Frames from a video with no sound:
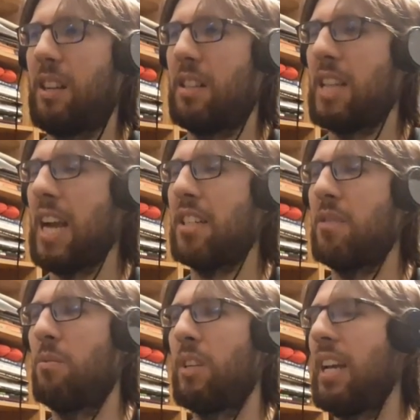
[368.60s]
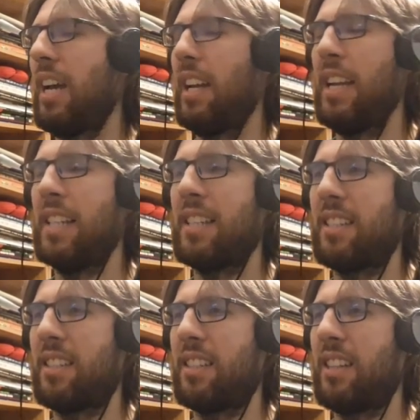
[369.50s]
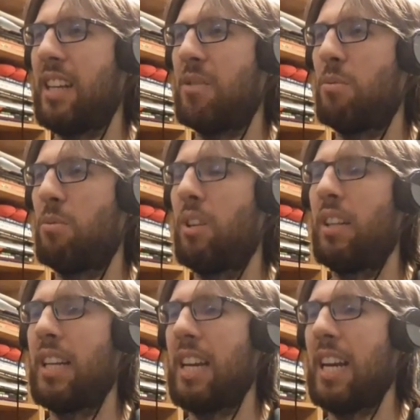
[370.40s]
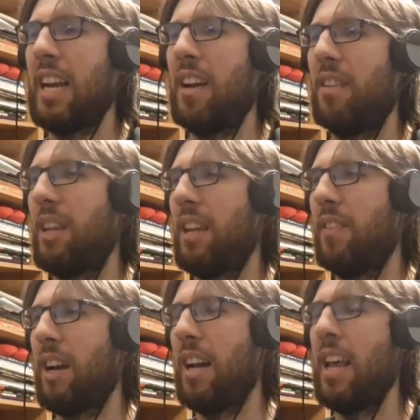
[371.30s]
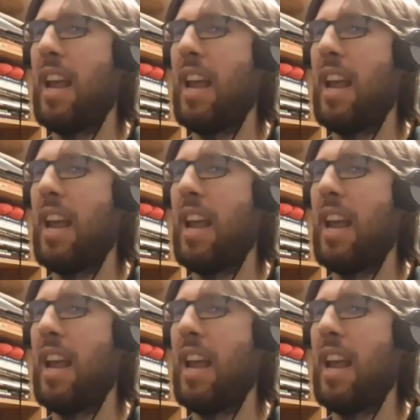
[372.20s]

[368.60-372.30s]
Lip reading: It's actually, yeah, it's really neat how they've got it.